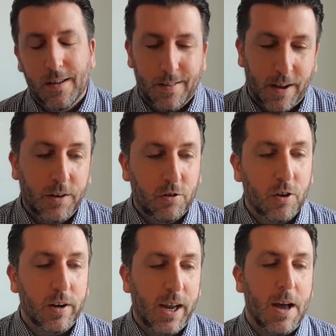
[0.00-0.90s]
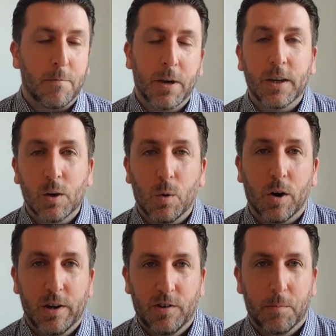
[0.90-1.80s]
They certainly have made
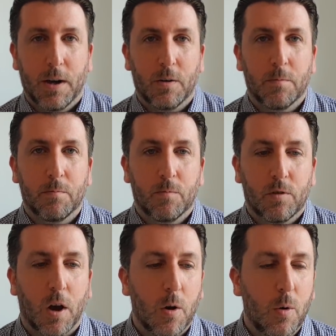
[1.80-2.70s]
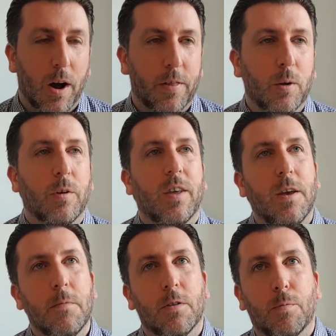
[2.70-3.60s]
inquiries about him. So I think with
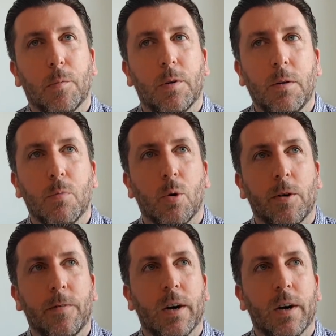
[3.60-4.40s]
him, it's probably more of